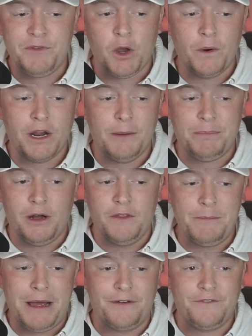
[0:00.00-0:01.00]
Going up on
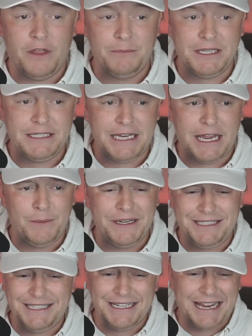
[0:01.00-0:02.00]
the mound for them today. We
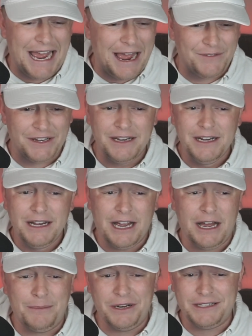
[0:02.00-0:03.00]
did have it,
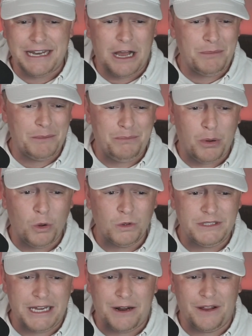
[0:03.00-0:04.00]
but it's now been
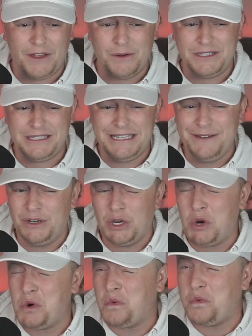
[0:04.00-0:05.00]
pulled down. I think it was Steven
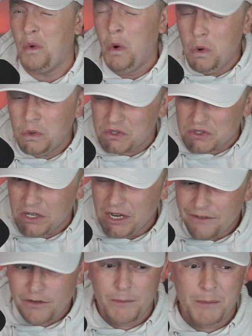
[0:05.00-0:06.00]
Cruz,
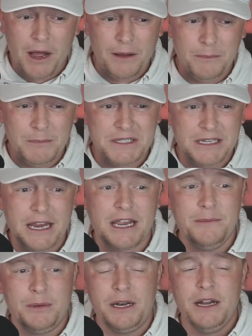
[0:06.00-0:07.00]
if I'm not
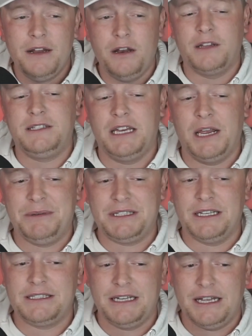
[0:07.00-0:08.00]
mistaken, but not seeing him as
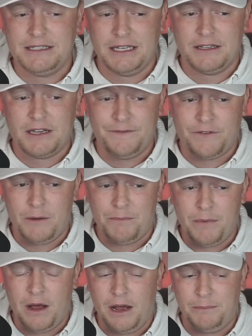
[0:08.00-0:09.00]
listed as like the confirmed
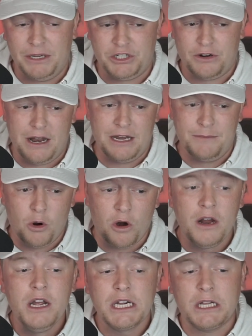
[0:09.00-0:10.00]
pitcher
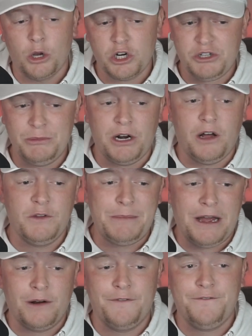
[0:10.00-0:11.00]
anymore. Clark Schmidt on the
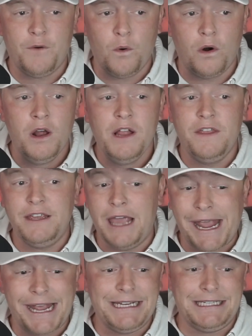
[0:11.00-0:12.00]
mound for the
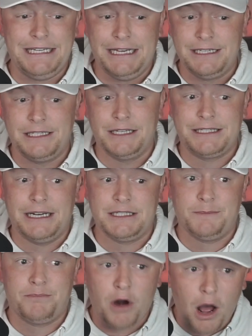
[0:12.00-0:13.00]
Yankees. He is listed as
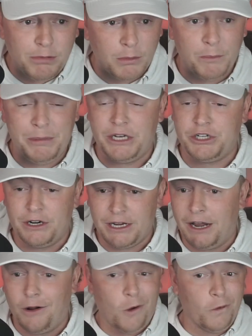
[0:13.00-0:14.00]
the probable pitcher.
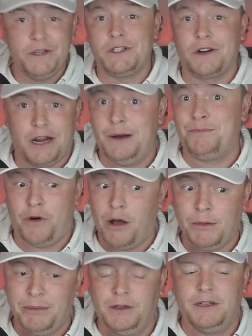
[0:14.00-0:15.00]
Again, all these are kind of
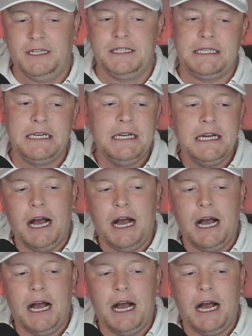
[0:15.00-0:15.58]
probabilities.